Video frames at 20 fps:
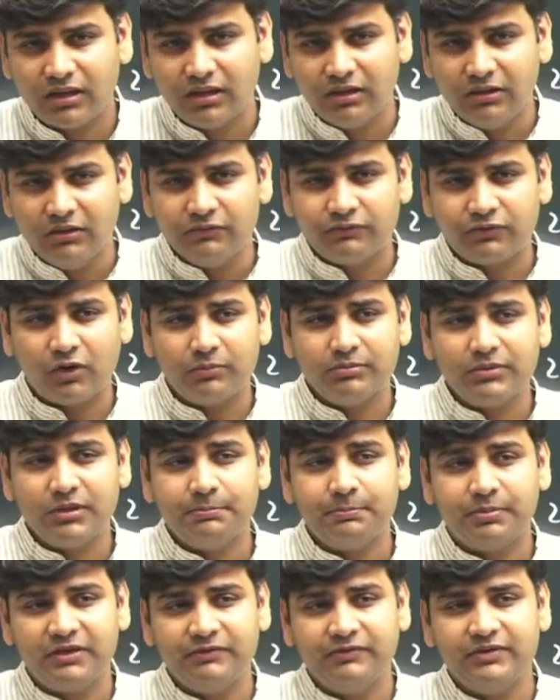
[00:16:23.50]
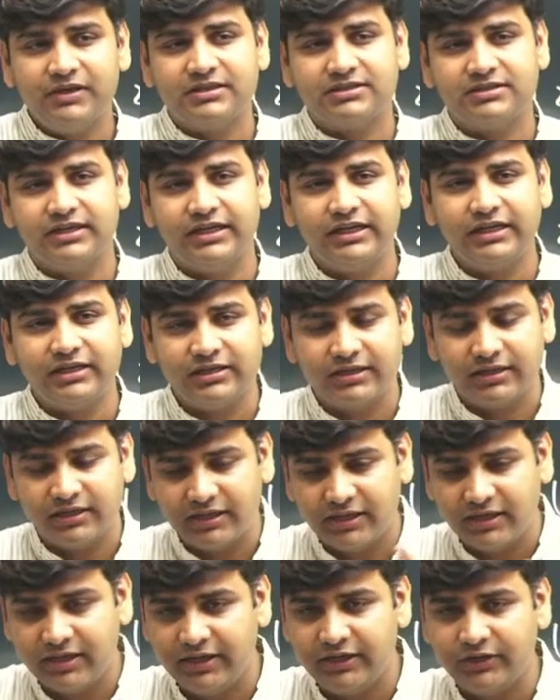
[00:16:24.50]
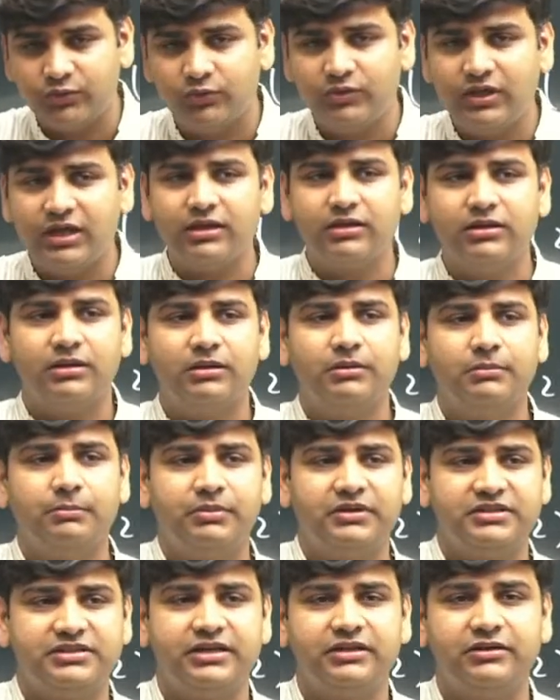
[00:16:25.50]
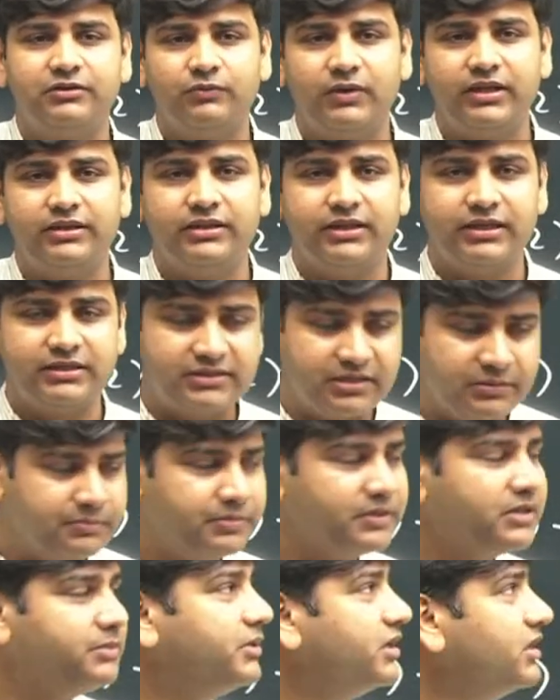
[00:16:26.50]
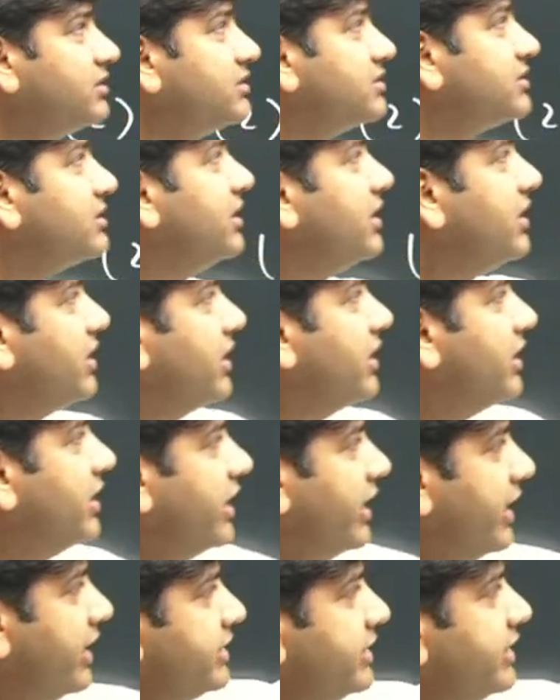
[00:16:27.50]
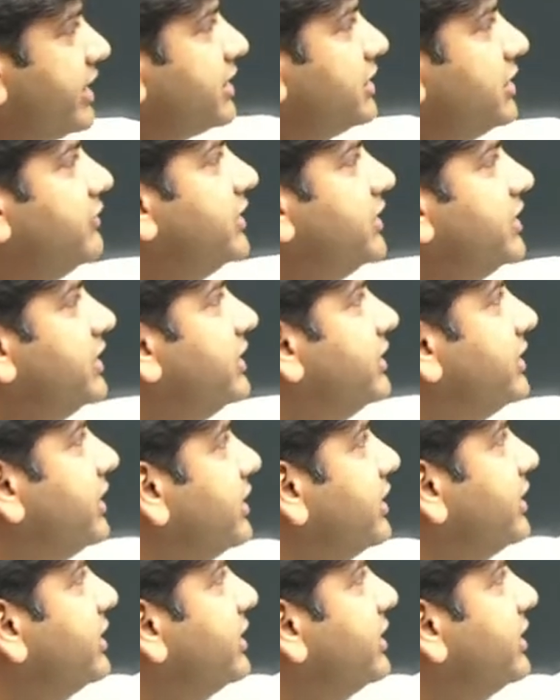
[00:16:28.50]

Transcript: from the previous date into the present one. That simply means any activity done in